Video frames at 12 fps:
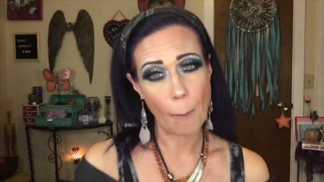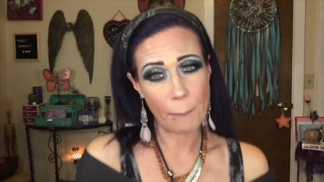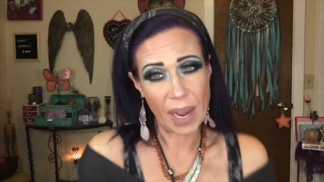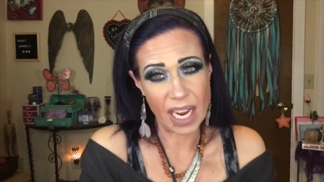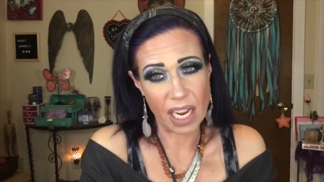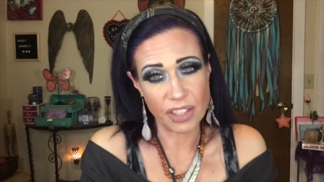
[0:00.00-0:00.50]

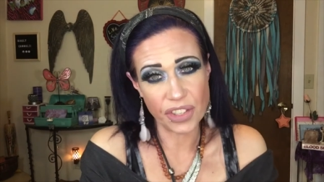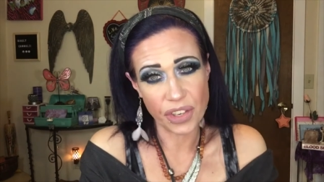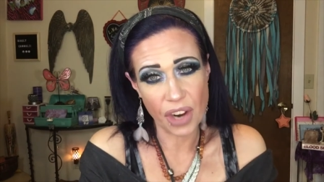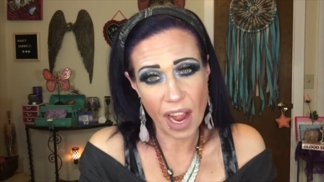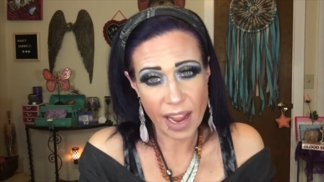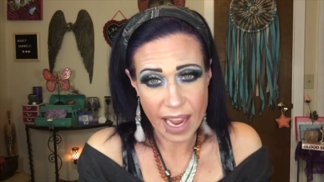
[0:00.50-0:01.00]
my under
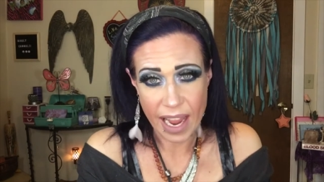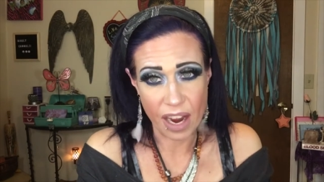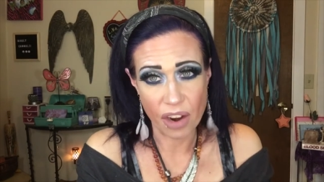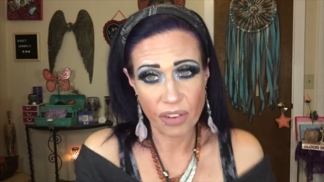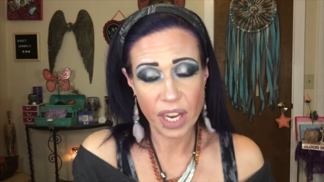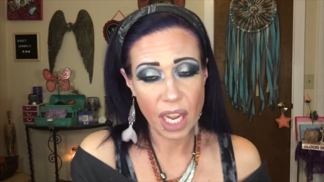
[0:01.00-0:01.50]
eye
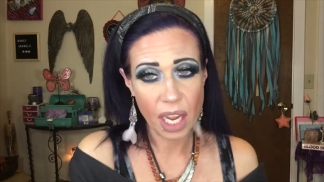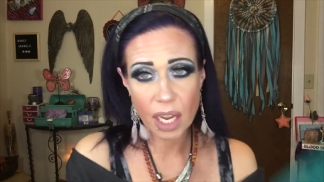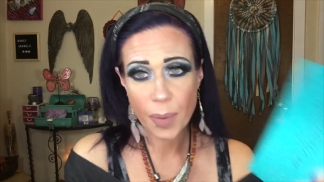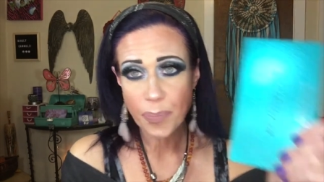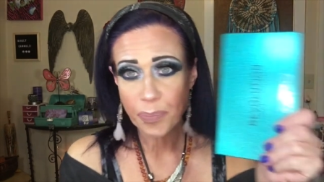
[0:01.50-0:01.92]
area.